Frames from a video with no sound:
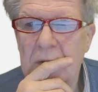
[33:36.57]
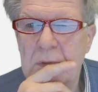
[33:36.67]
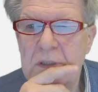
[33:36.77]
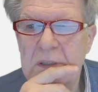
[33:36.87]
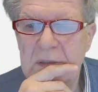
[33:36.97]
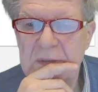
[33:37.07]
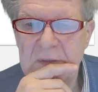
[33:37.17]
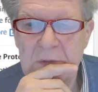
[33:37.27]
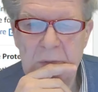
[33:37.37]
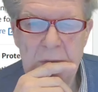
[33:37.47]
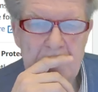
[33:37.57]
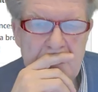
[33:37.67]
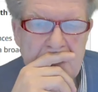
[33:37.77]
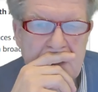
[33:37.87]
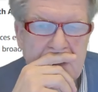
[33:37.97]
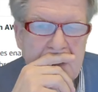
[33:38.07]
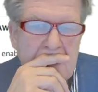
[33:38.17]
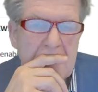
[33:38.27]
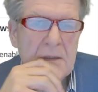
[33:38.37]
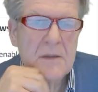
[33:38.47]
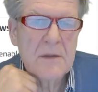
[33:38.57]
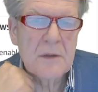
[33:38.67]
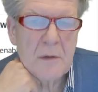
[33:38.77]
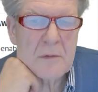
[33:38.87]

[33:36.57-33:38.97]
in EC2. Now